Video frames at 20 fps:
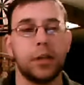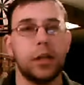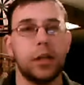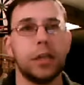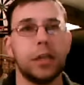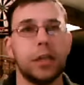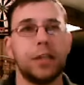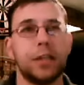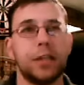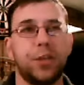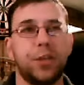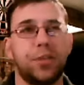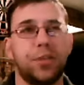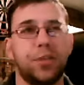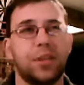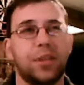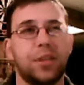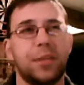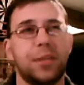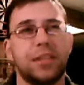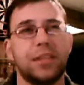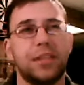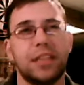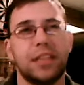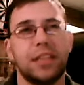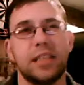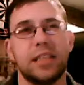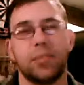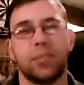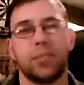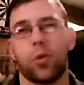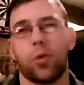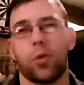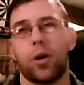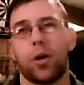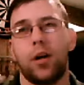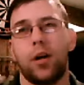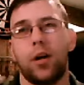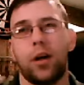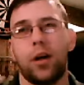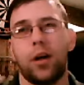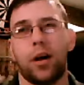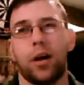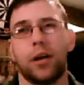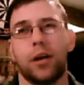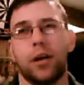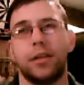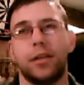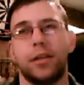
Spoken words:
Usually we see this more on